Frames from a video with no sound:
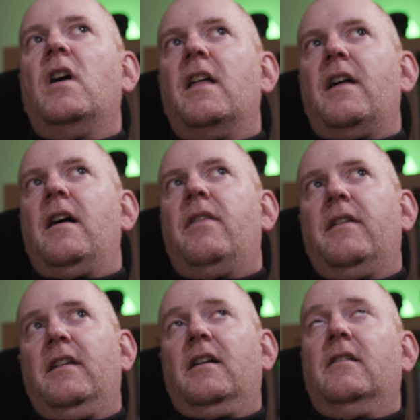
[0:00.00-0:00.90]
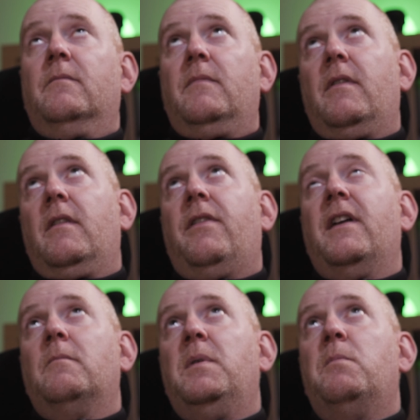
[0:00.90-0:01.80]
I
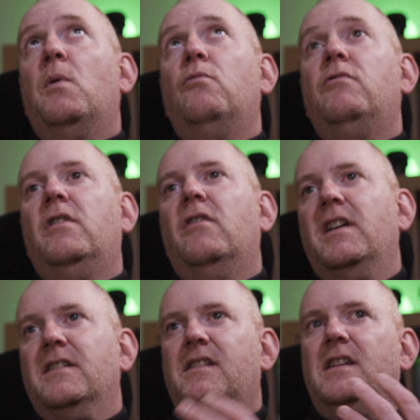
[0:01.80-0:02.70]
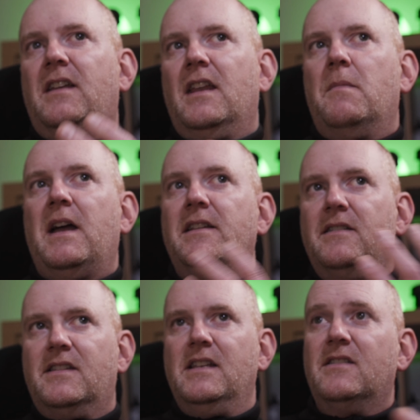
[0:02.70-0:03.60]
think people really like seeing kind of
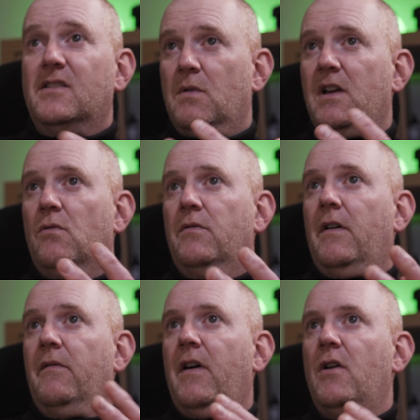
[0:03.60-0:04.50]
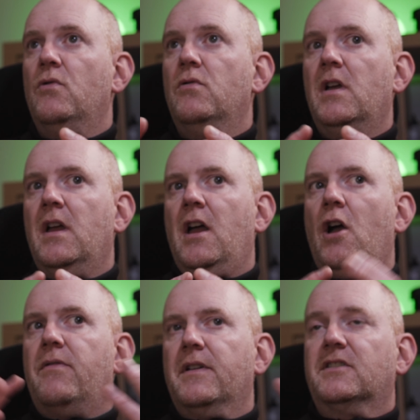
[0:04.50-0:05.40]
behind the scenes as well of how
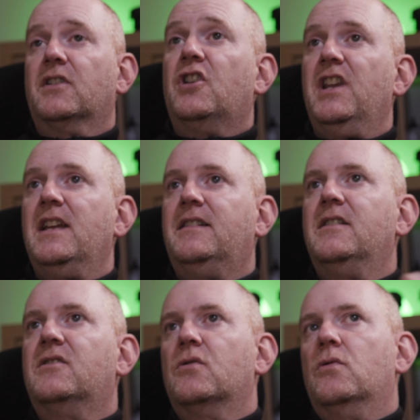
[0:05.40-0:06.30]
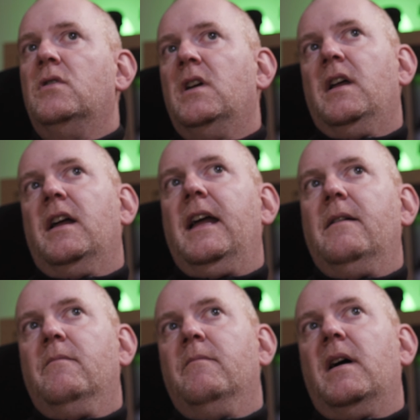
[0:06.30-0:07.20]
things are created. So
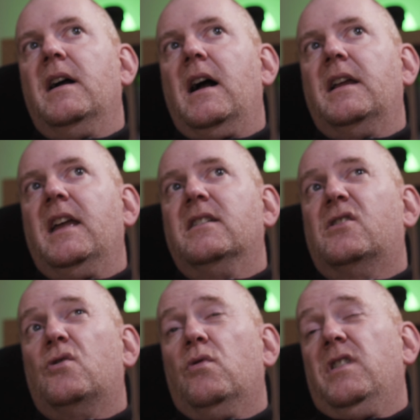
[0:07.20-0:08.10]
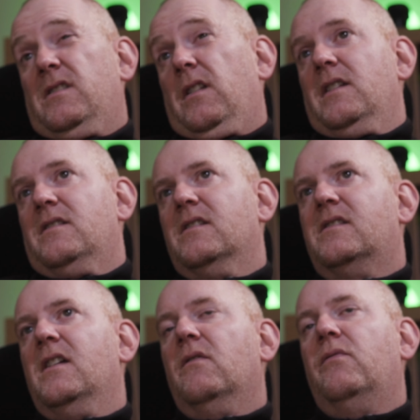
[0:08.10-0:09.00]
I guess stories lends
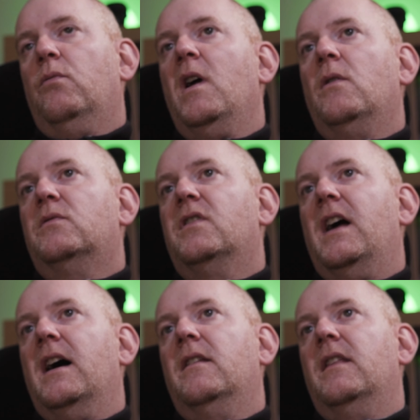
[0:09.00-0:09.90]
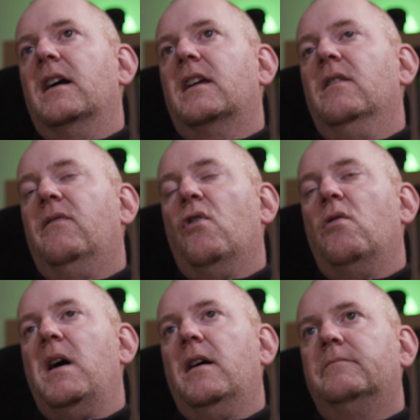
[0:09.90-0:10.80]
itself well to that kind of
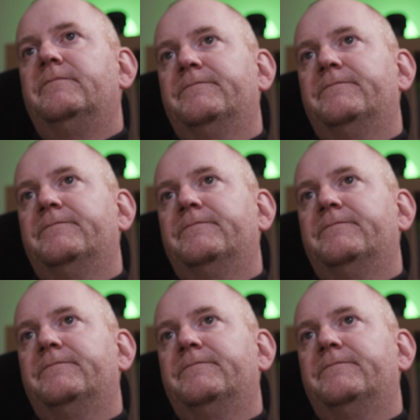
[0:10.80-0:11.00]
format.